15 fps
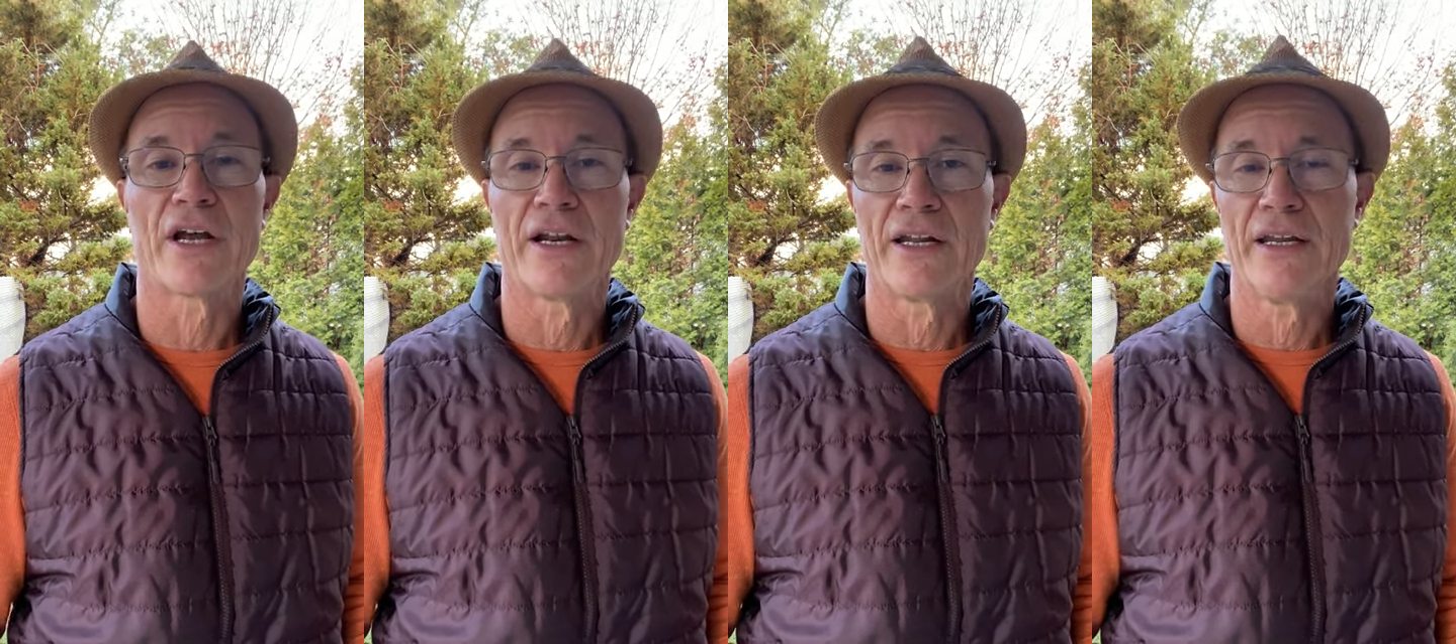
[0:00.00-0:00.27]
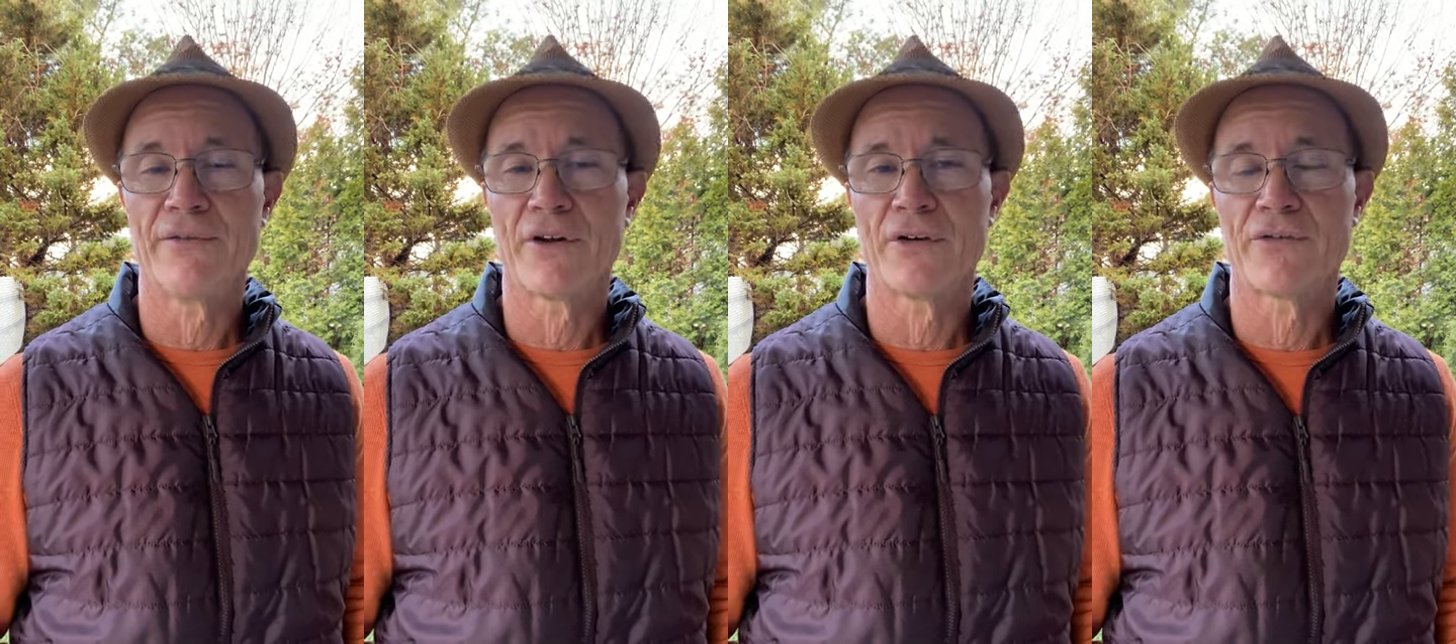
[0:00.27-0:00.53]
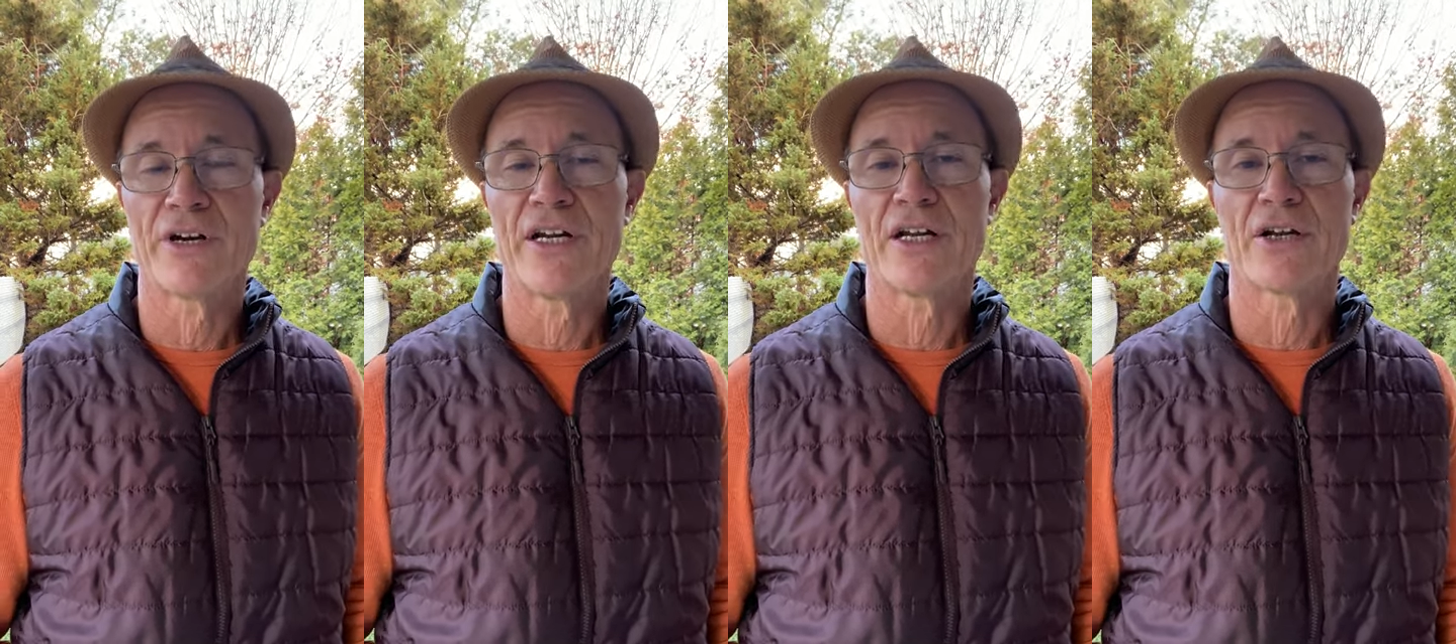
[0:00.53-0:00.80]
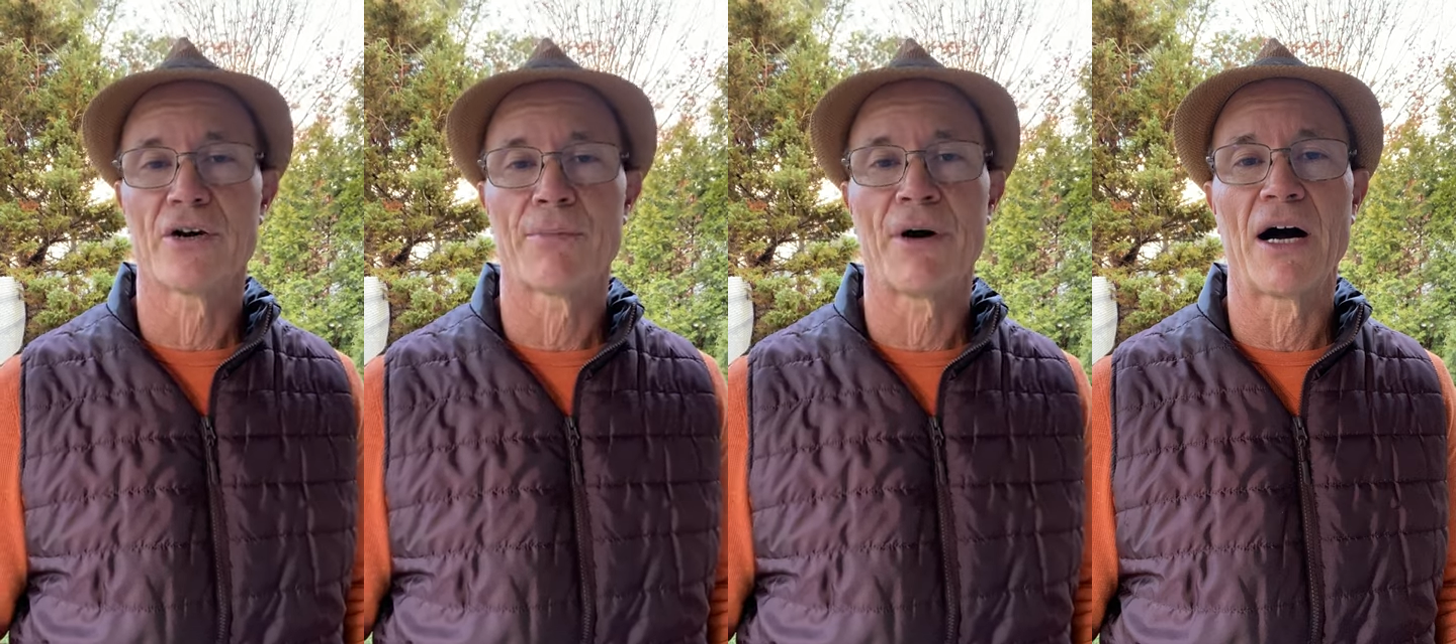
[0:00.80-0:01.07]
and even reading
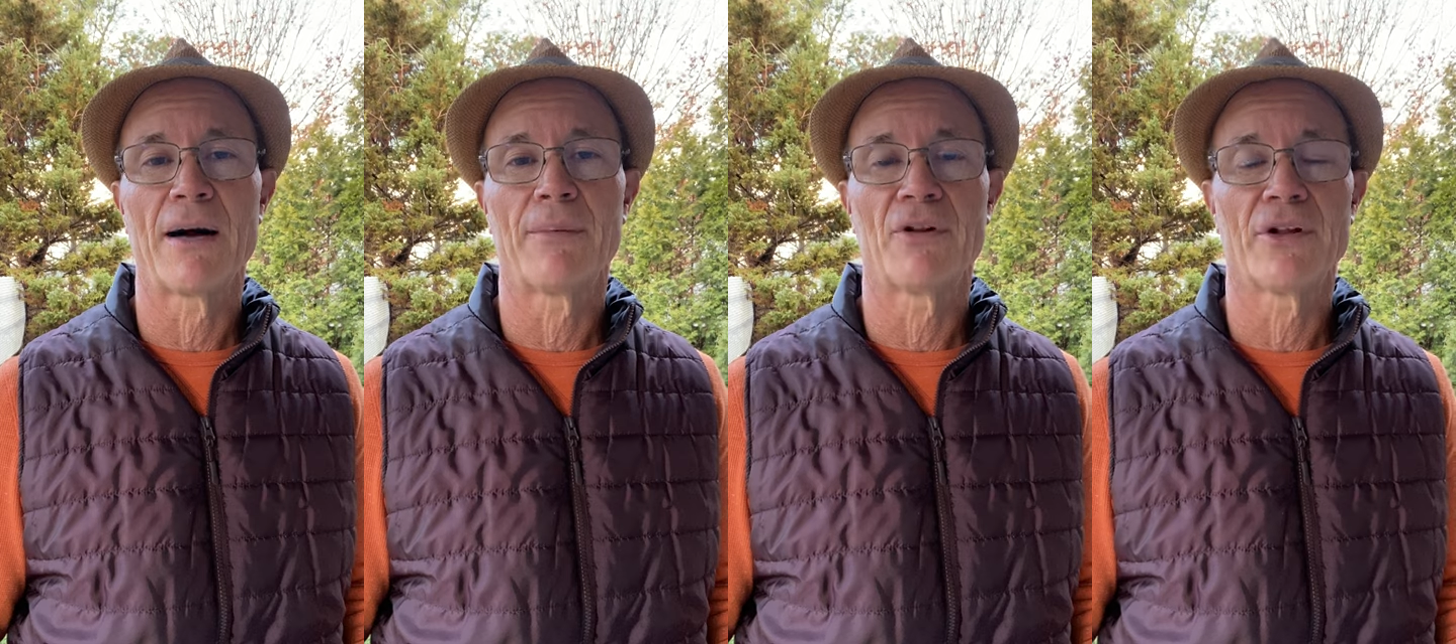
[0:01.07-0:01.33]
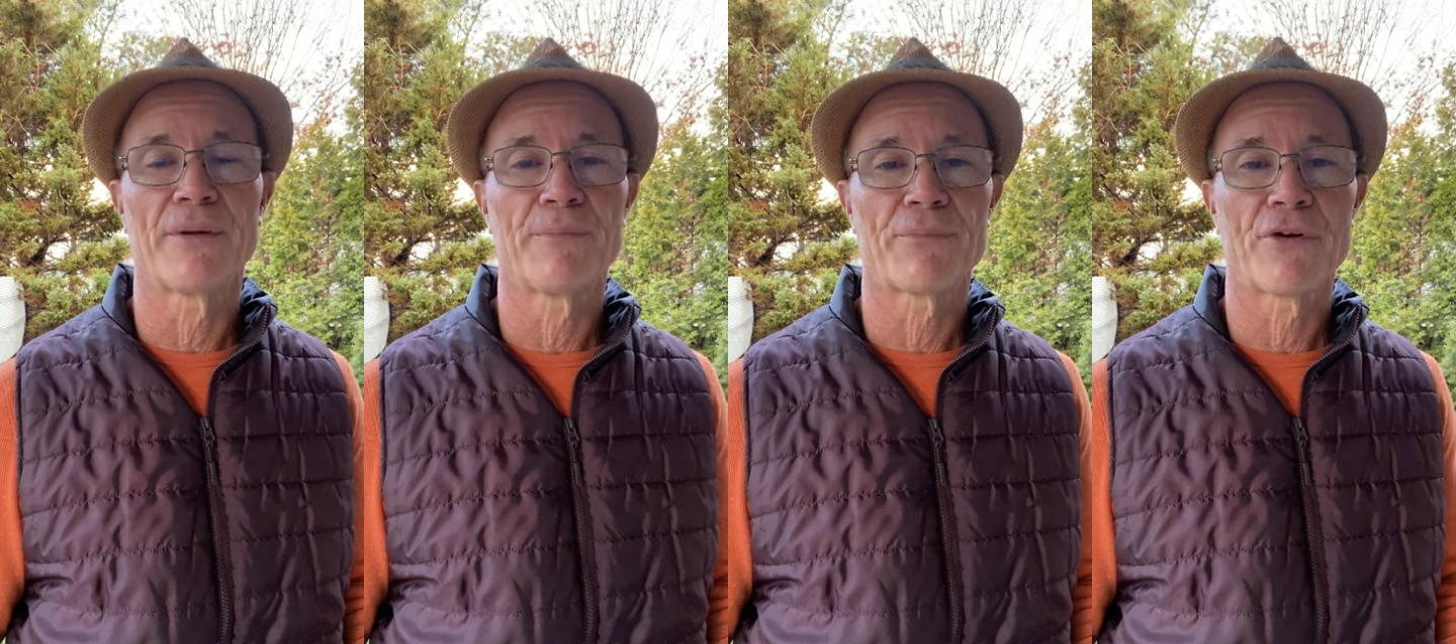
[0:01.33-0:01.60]
your Bible and